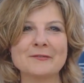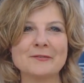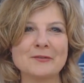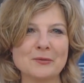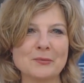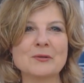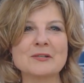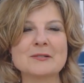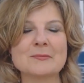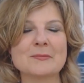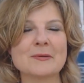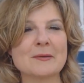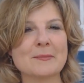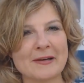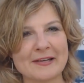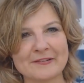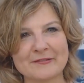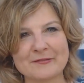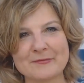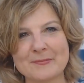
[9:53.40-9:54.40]
see you and
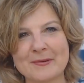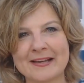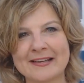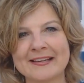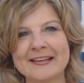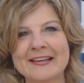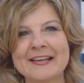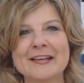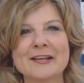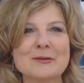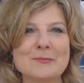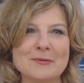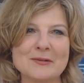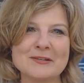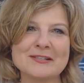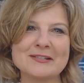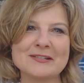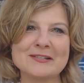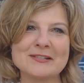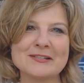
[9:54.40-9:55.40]
to meet you.
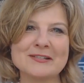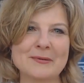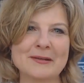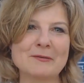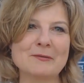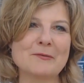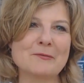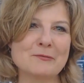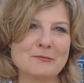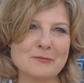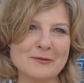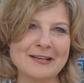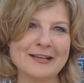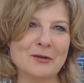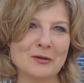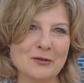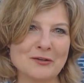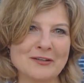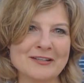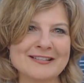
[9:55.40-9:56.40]
So until
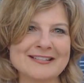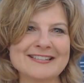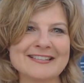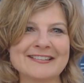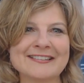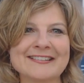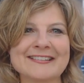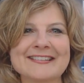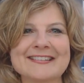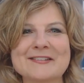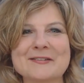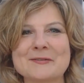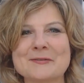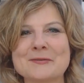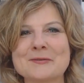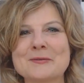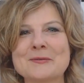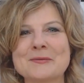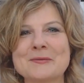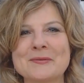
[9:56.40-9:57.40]
I see you again,
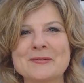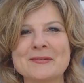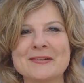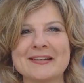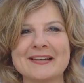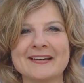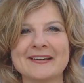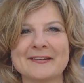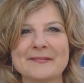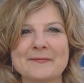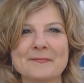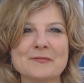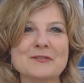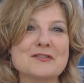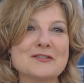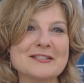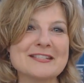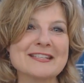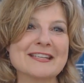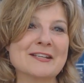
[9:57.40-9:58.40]
thank you again for
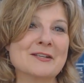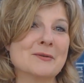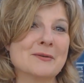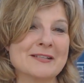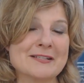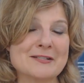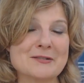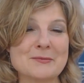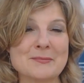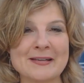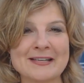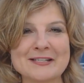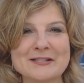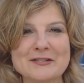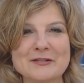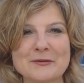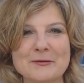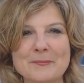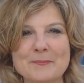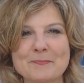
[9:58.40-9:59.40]
watching this
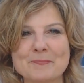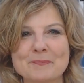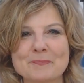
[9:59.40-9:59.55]
video,